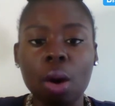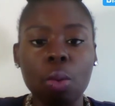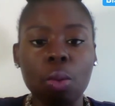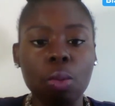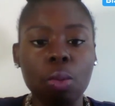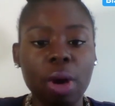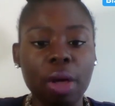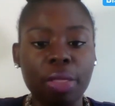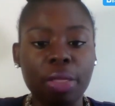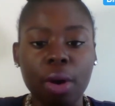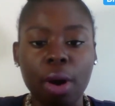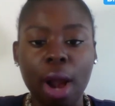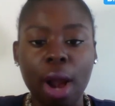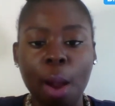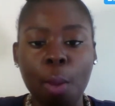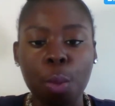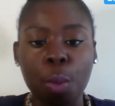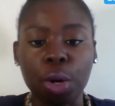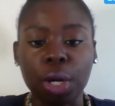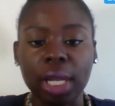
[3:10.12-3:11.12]
whether
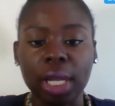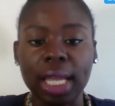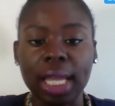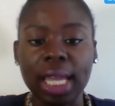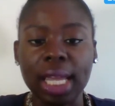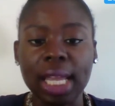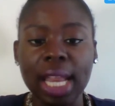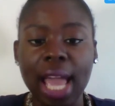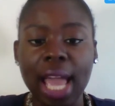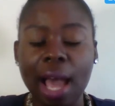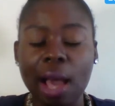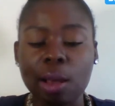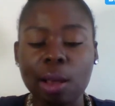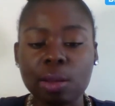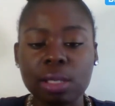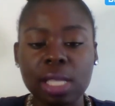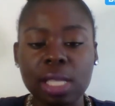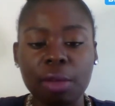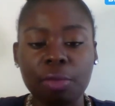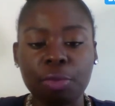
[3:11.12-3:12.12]
I'm working
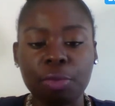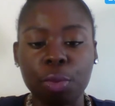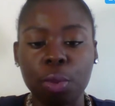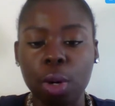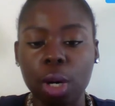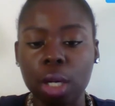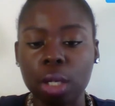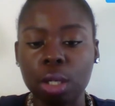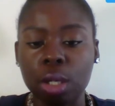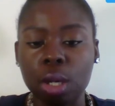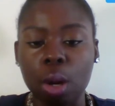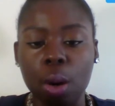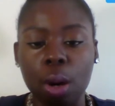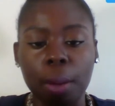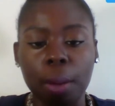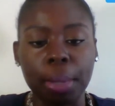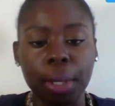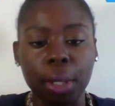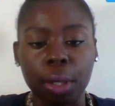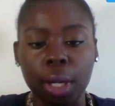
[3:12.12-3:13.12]
in-house, say for,
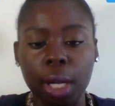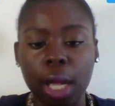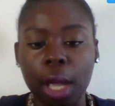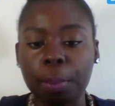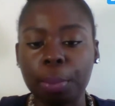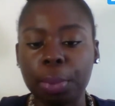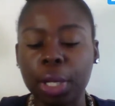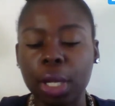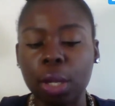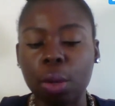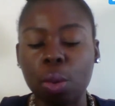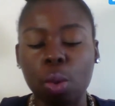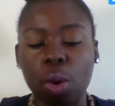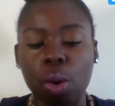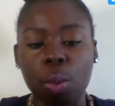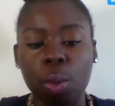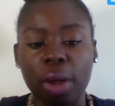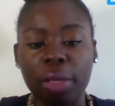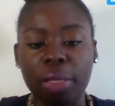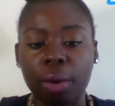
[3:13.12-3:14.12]
a bigger company,
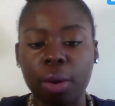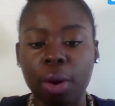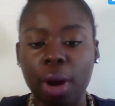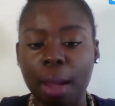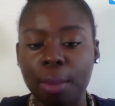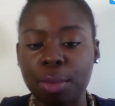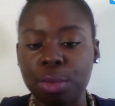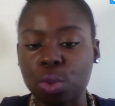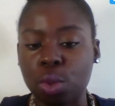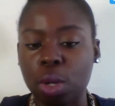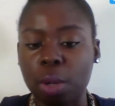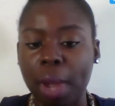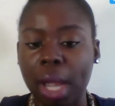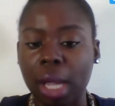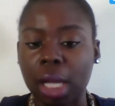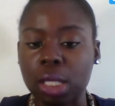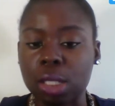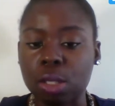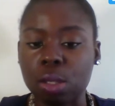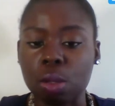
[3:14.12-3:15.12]
or whether I'm doing
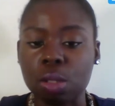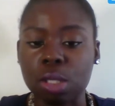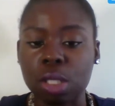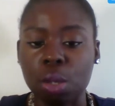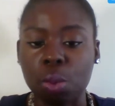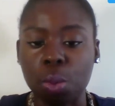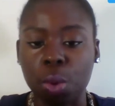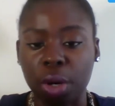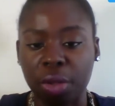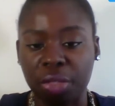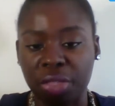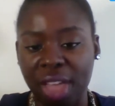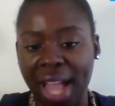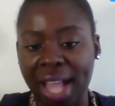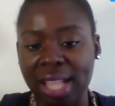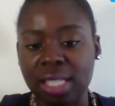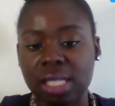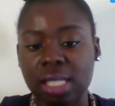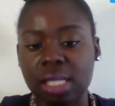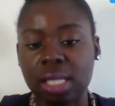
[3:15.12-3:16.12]
my consultant work,
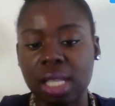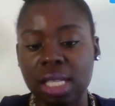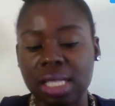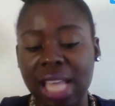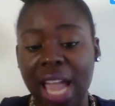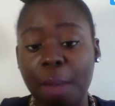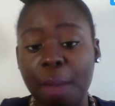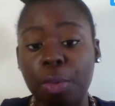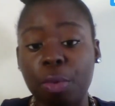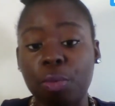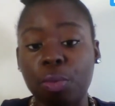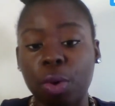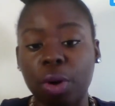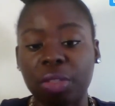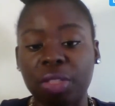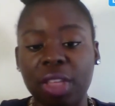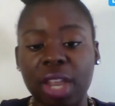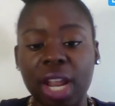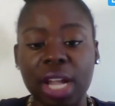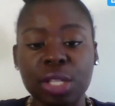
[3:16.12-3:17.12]
that's the type of work
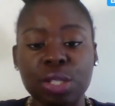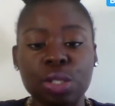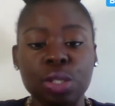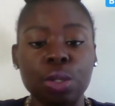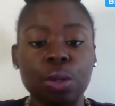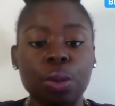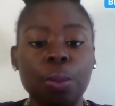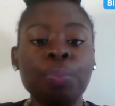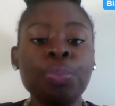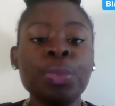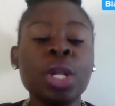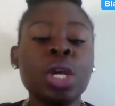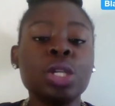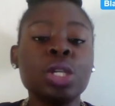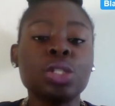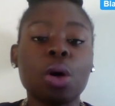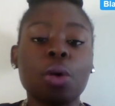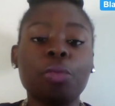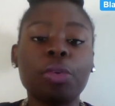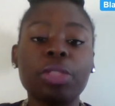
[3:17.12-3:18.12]
that I do.
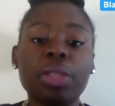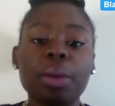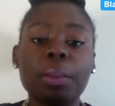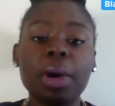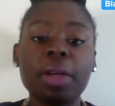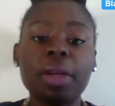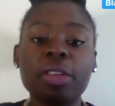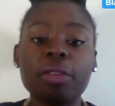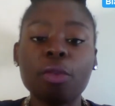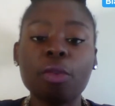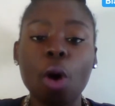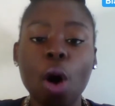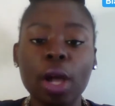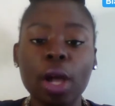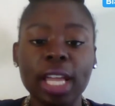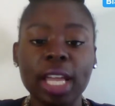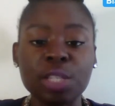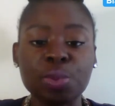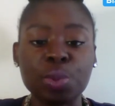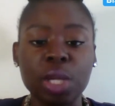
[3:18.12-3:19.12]
So for the month of
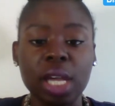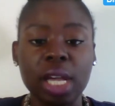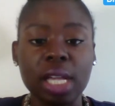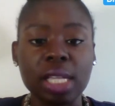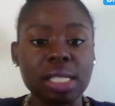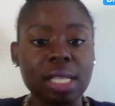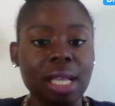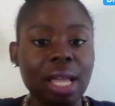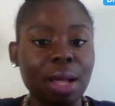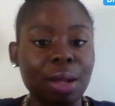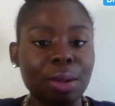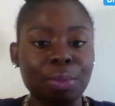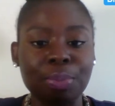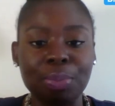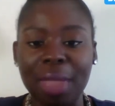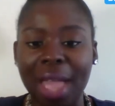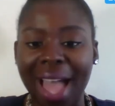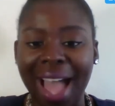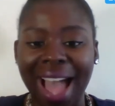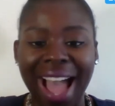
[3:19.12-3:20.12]
August, because
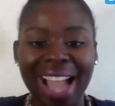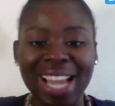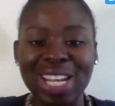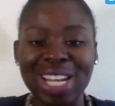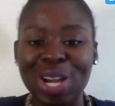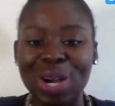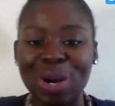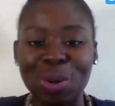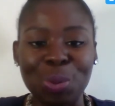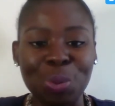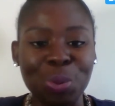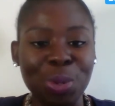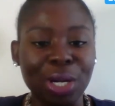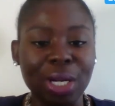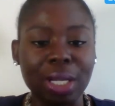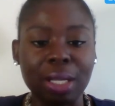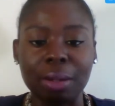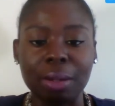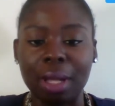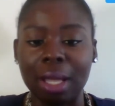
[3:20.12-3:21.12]
I know
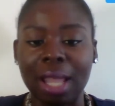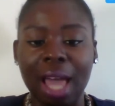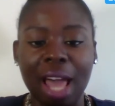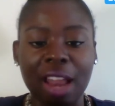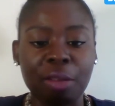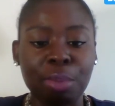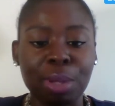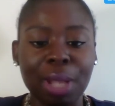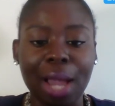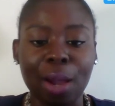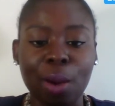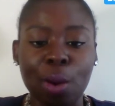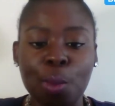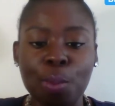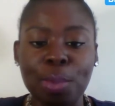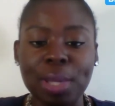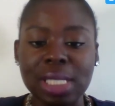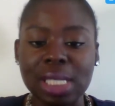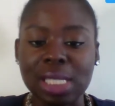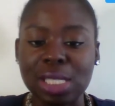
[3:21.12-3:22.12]
a lot of
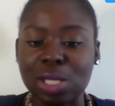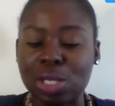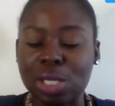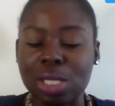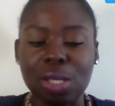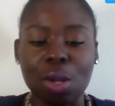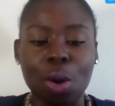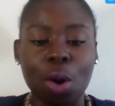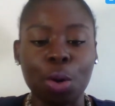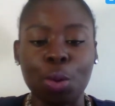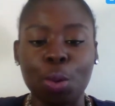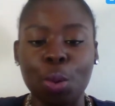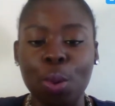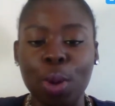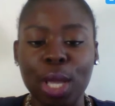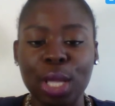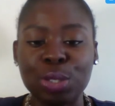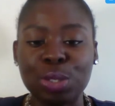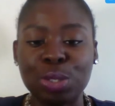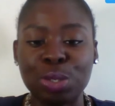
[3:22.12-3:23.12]
Black-owned businesses are
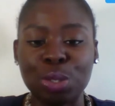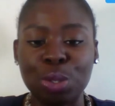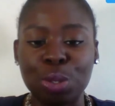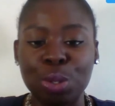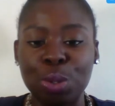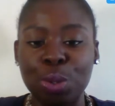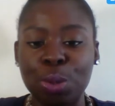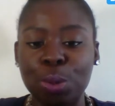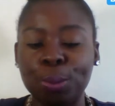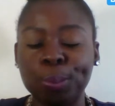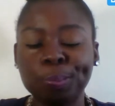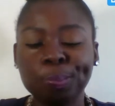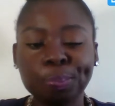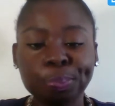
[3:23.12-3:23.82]
going to